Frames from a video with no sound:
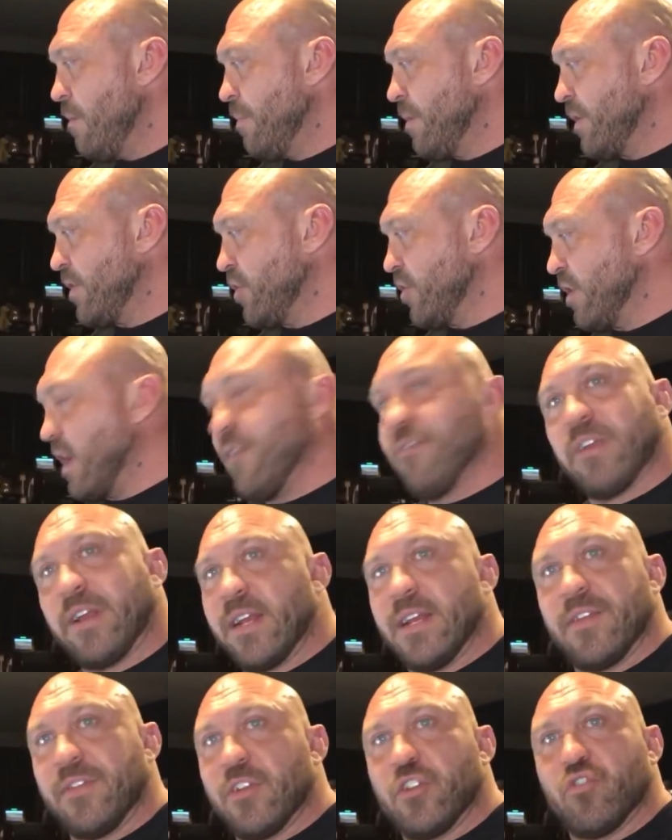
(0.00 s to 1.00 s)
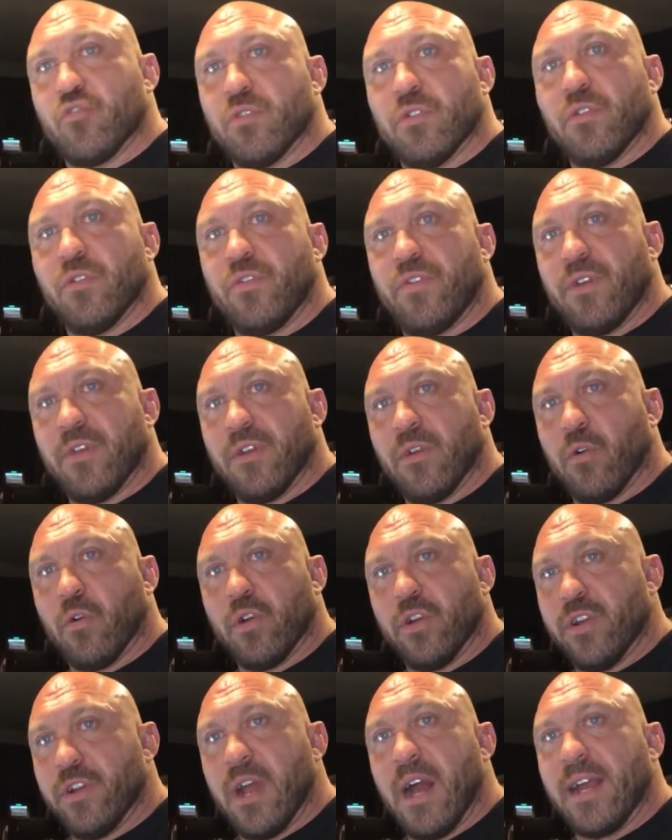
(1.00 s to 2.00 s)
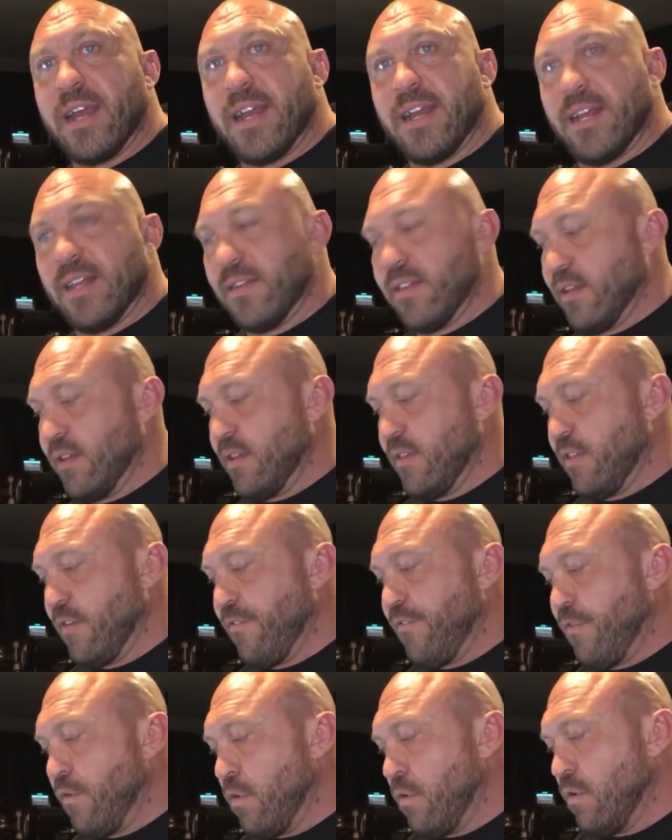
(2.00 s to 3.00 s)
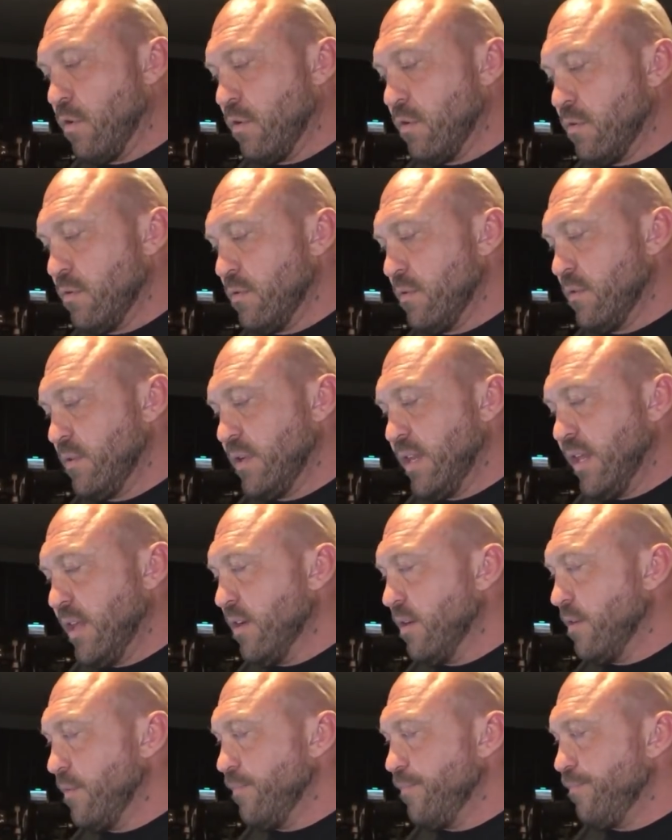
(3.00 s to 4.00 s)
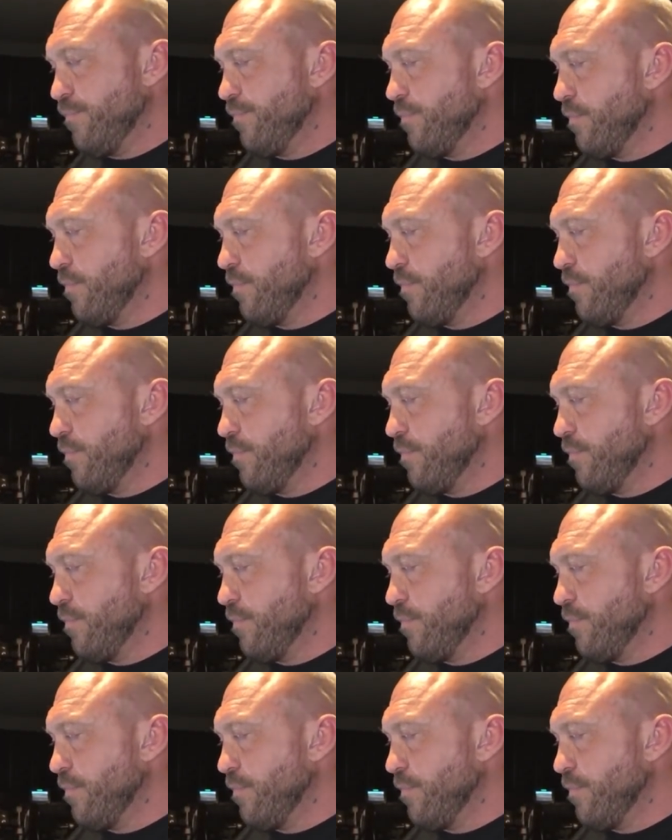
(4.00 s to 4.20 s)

because you're never getting the truth, or you're not getting the full deal